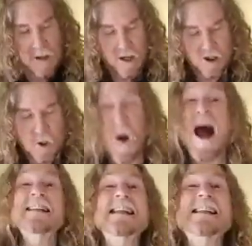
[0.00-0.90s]

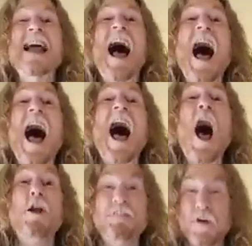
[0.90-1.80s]
twice as
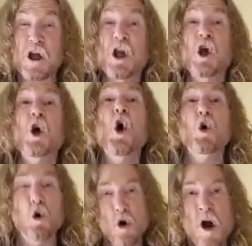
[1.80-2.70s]
hard for you,
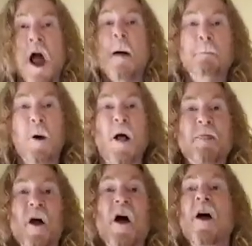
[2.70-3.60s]
but
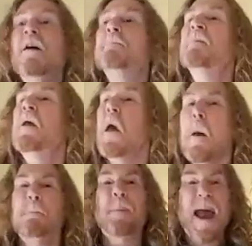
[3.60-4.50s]
the
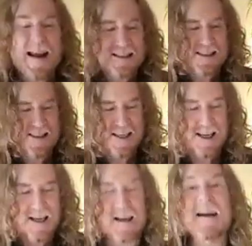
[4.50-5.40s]
best thing
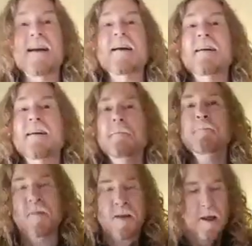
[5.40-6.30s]

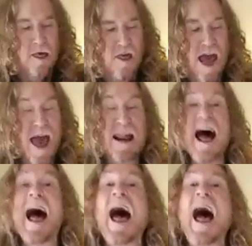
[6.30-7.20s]
that
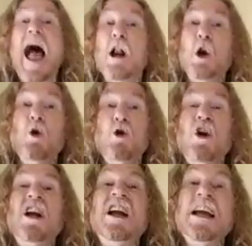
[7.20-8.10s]
I'll
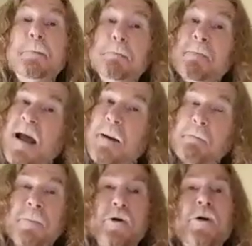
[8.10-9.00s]

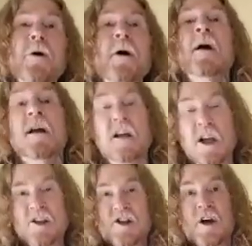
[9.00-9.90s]
remember
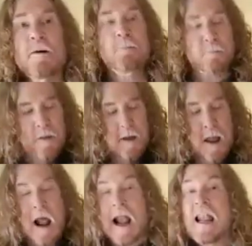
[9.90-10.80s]
is the
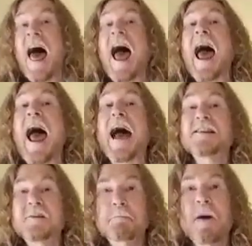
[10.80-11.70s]
last
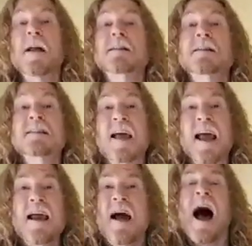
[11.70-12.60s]
Monday
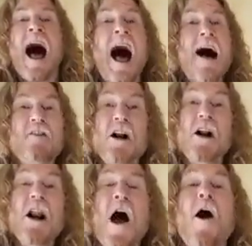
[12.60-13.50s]
of a
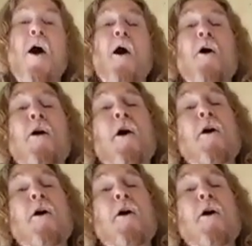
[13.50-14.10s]
long